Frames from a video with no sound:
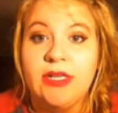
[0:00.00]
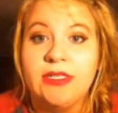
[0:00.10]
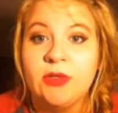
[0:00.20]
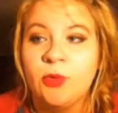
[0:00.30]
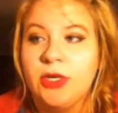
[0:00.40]

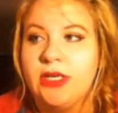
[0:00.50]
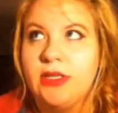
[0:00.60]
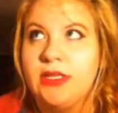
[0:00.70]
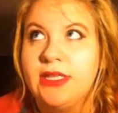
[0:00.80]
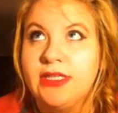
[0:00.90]
It's
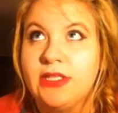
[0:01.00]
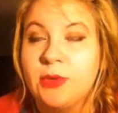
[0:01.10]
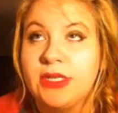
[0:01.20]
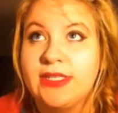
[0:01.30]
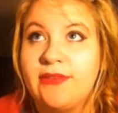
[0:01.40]
this is
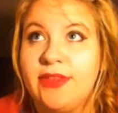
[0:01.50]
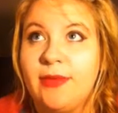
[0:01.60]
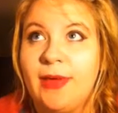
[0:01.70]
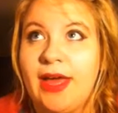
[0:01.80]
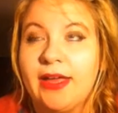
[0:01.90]
$27,
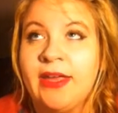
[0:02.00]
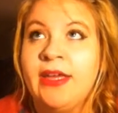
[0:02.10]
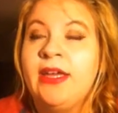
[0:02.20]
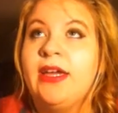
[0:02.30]
the MAC,